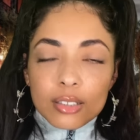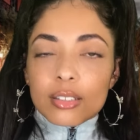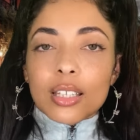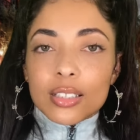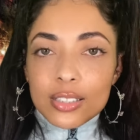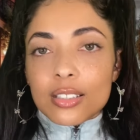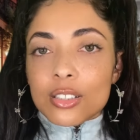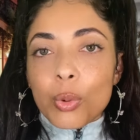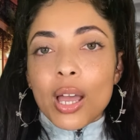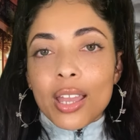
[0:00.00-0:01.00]
That's
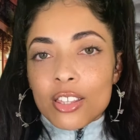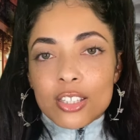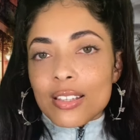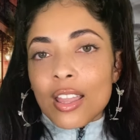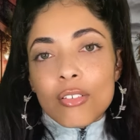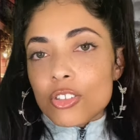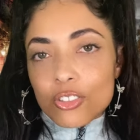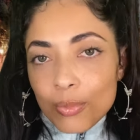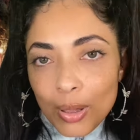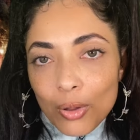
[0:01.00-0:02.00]
why I just averaged
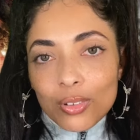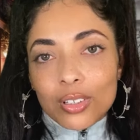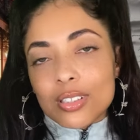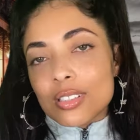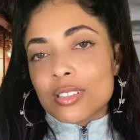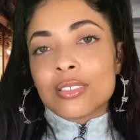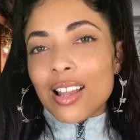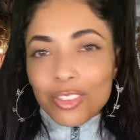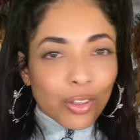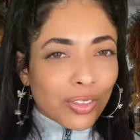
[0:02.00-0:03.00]
them out, because
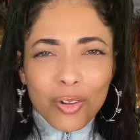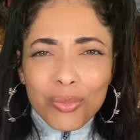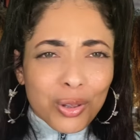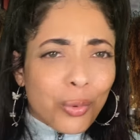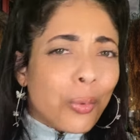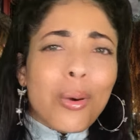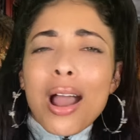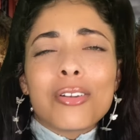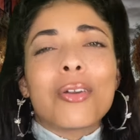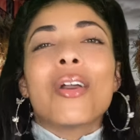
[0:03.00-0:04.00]
I thought that would be cool. I
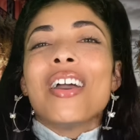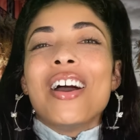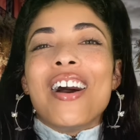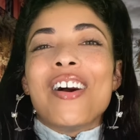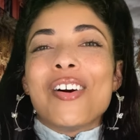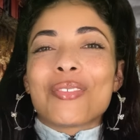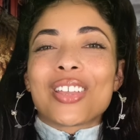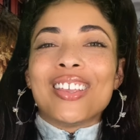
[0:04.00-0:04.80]
don't know.